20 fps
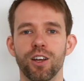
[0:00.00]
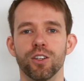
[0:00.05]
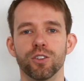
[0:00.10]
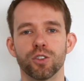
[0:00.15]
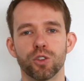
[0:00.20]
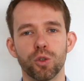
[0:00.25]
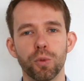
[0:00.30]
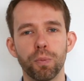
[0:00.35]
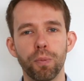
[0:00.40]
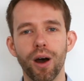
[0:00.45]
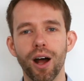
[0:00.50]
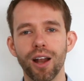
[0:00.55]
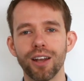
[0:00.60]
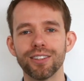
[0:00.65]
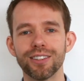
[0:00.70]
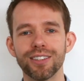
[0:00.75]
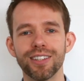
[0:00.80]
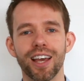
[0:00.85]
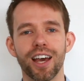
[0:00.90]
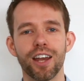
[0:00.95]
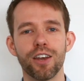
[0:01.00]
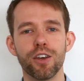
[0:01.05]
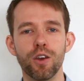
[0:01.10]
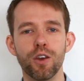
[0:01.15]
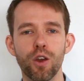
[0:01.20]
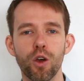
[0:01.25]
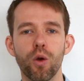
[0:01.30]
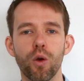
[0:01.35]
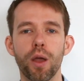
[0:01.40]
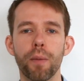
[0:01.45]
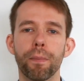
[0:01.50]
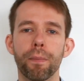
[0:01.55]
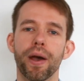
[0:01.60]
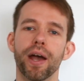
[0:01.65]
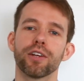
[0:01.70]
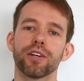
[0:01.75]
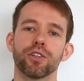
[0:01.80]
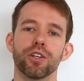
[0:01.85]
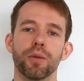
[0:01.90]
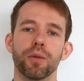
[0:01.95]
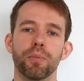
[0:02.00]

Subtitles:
So the policy had no impact on